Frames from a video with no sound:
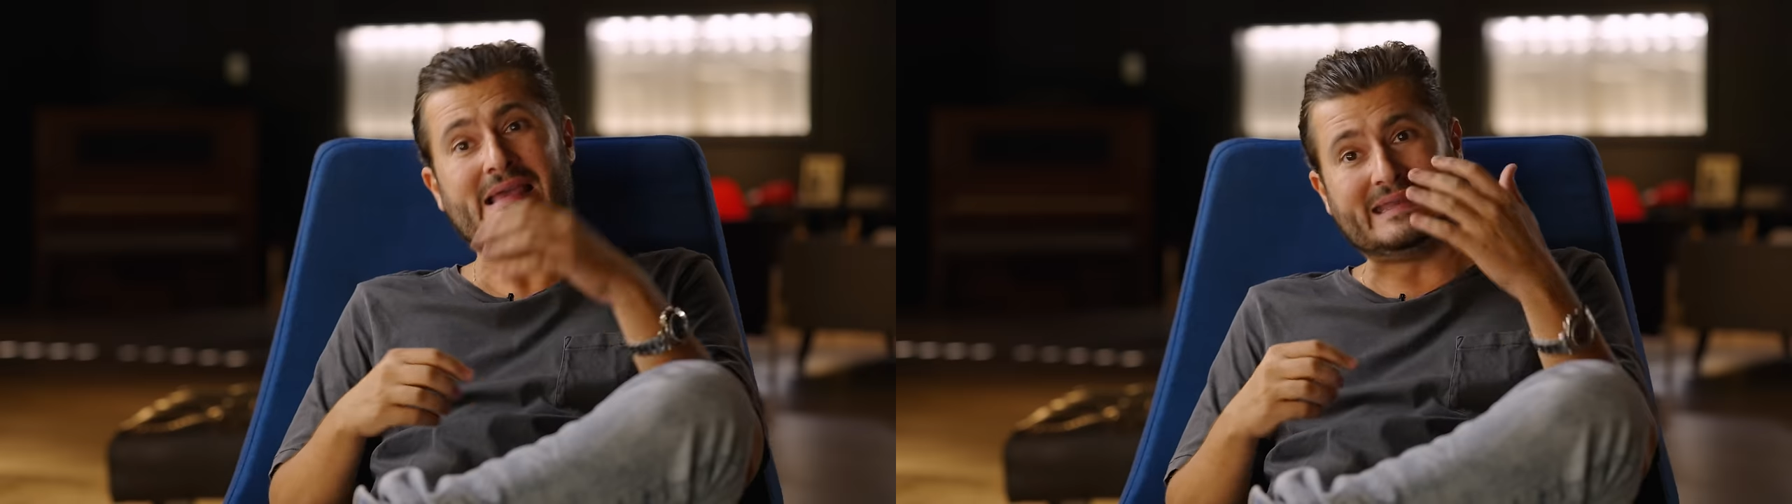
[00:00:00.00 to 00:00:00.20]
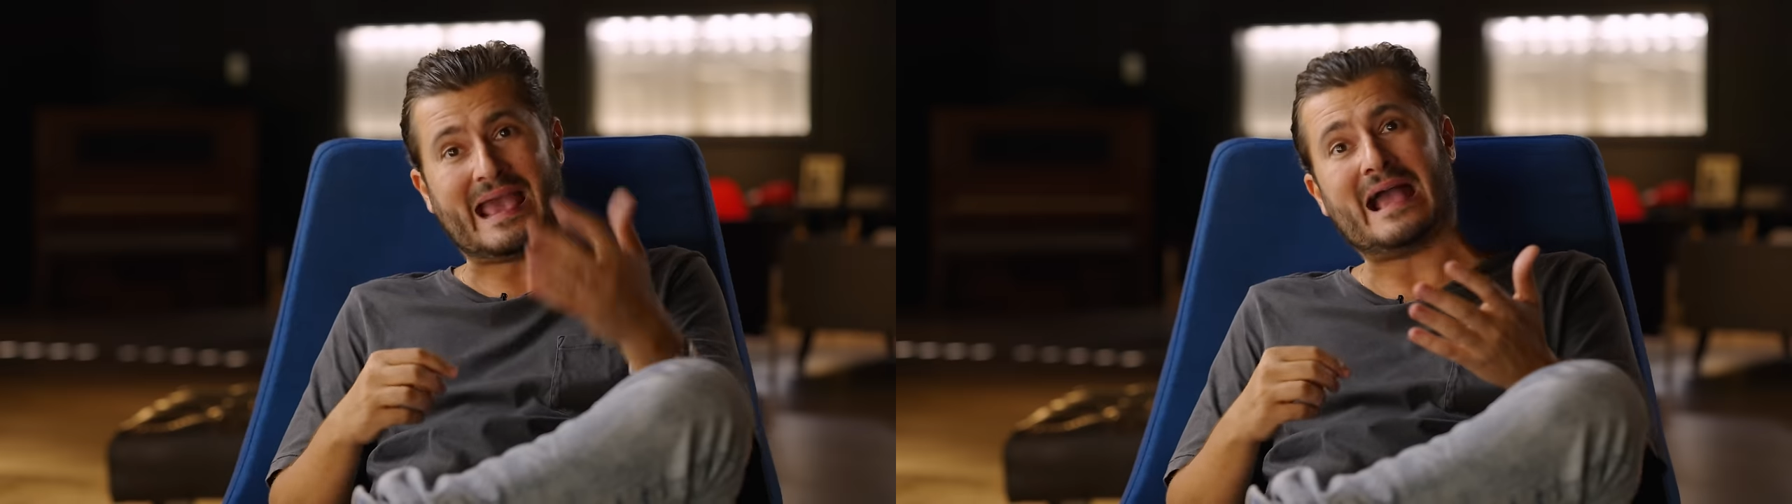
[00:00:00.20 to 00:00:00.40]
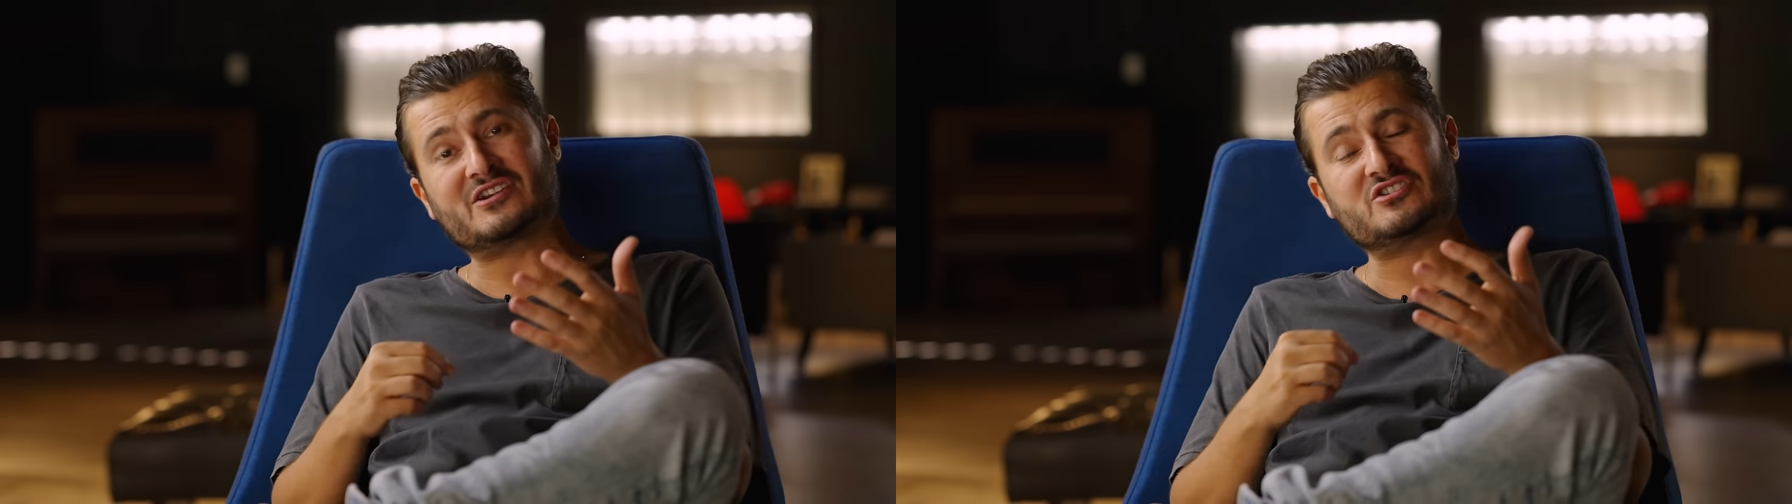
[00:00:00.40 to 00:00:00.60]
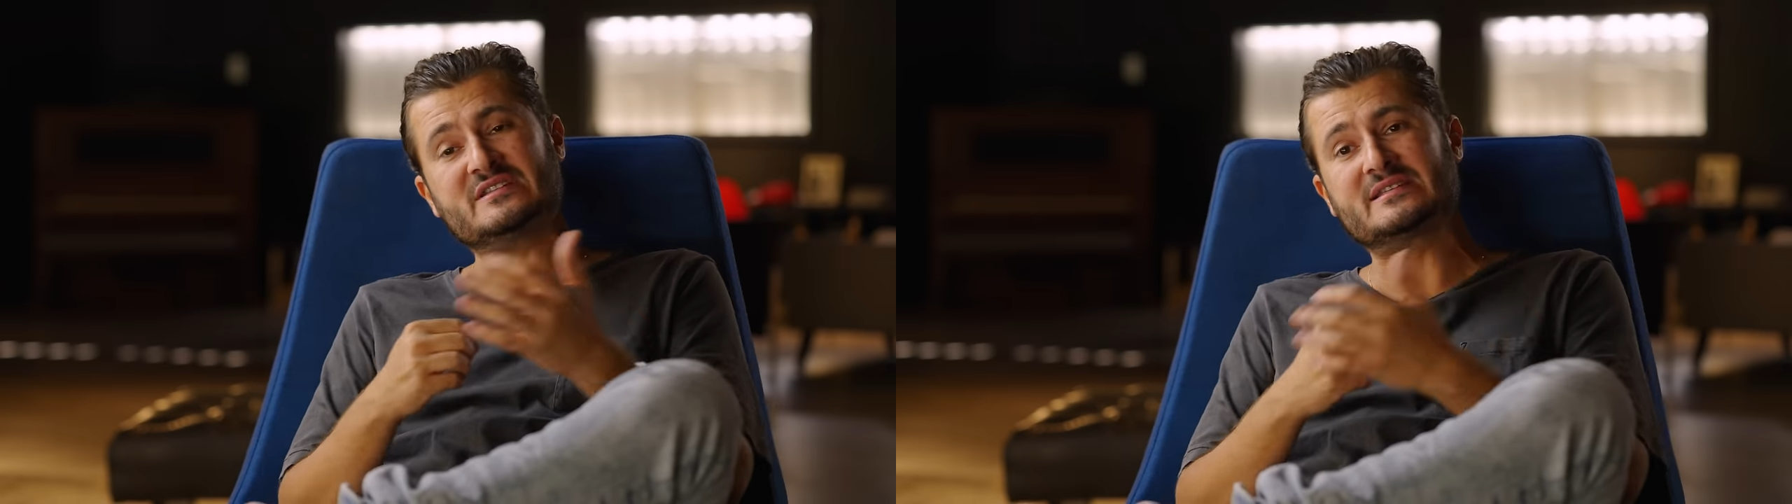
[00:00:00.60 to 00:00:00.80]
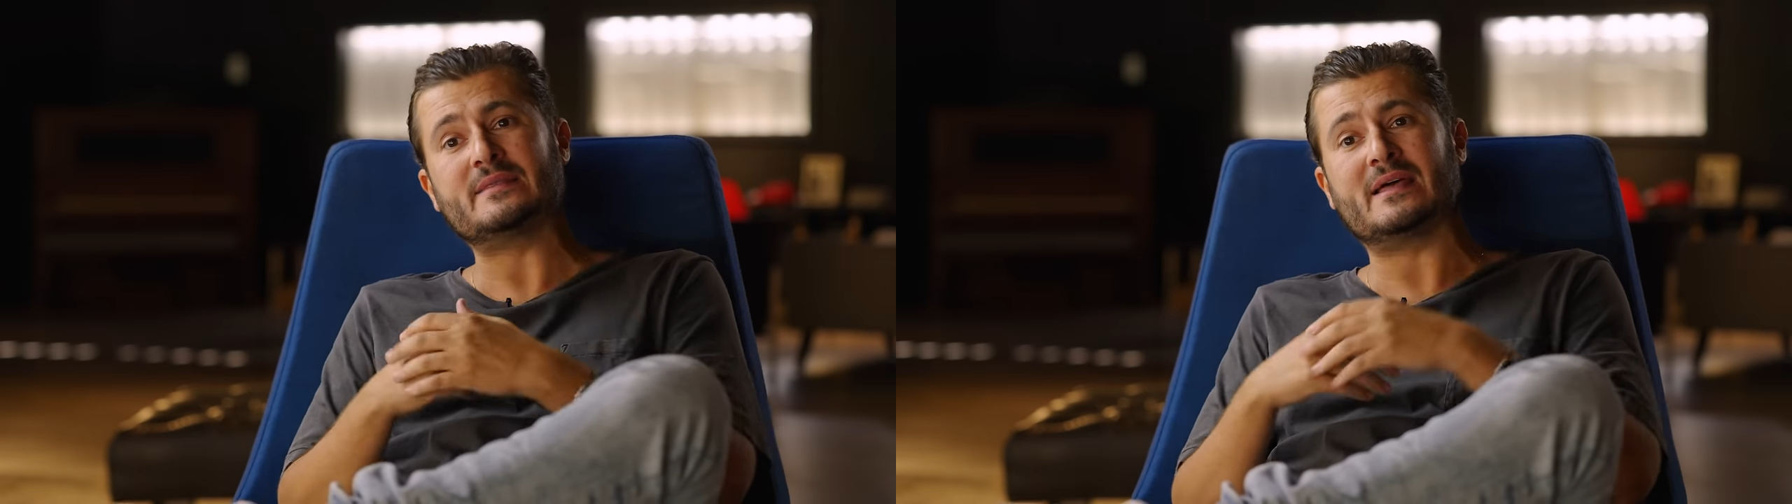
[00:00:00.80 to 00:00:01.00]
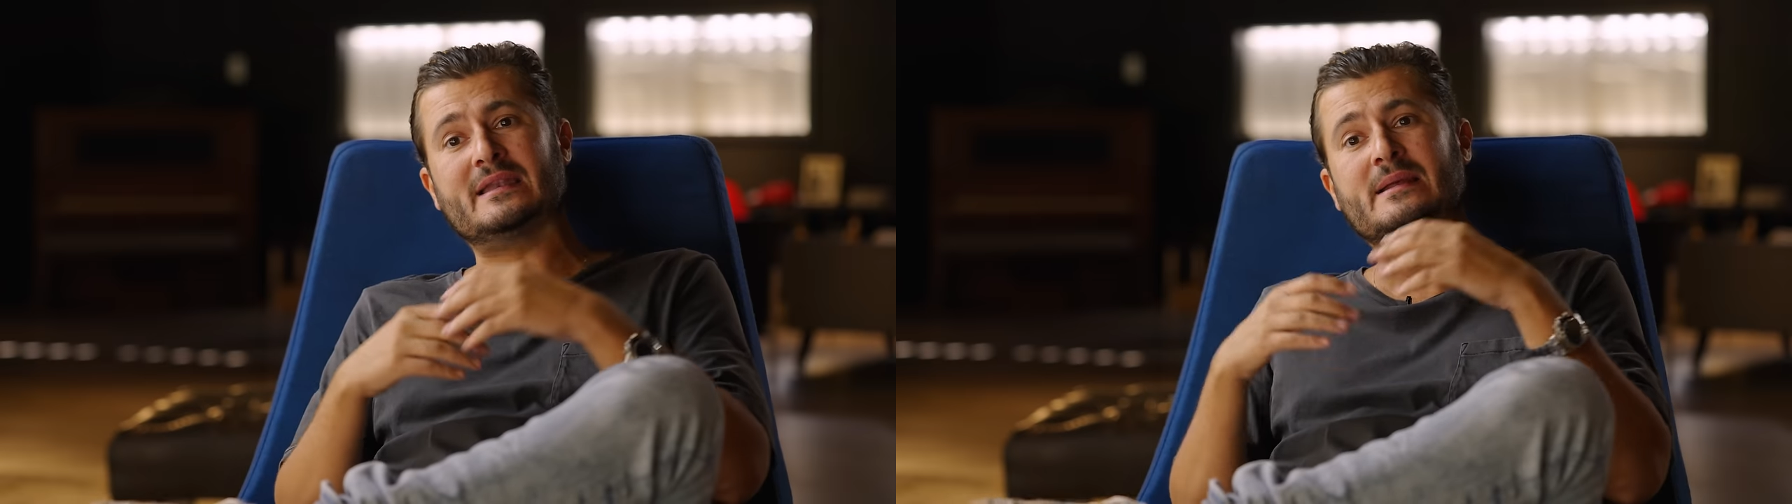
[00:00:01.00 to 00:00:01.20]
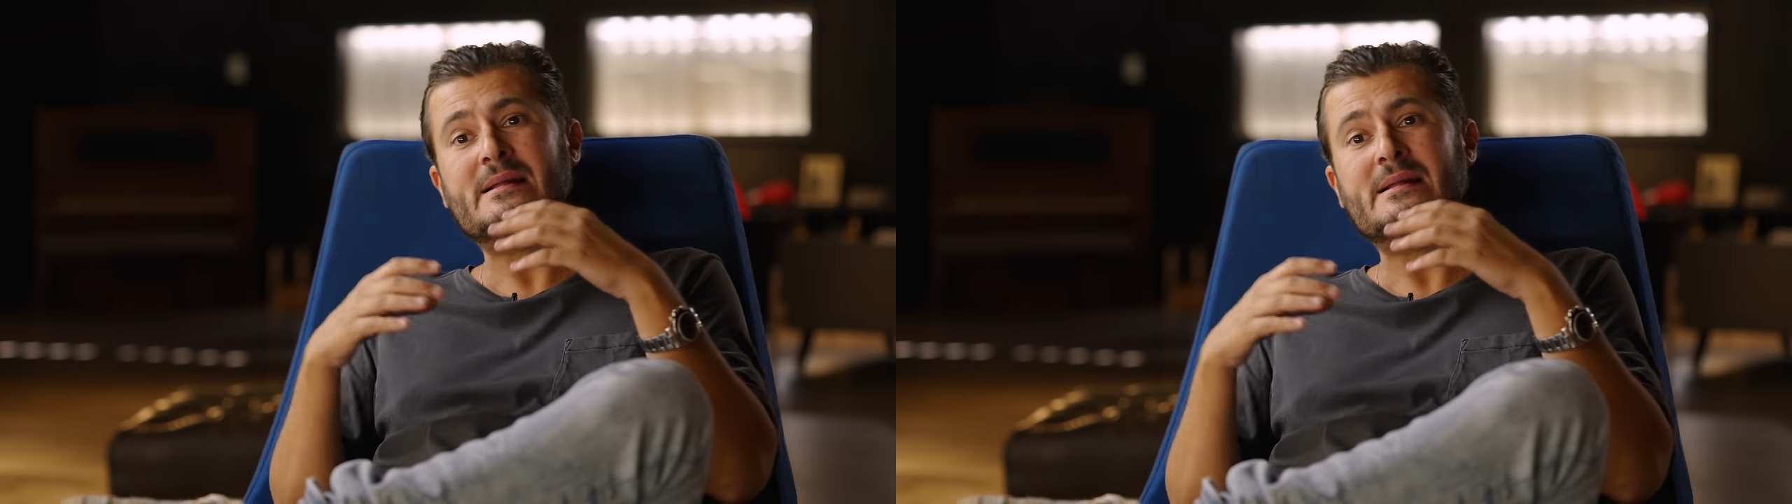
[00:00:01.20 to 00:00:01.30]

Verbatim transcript: And he actually said that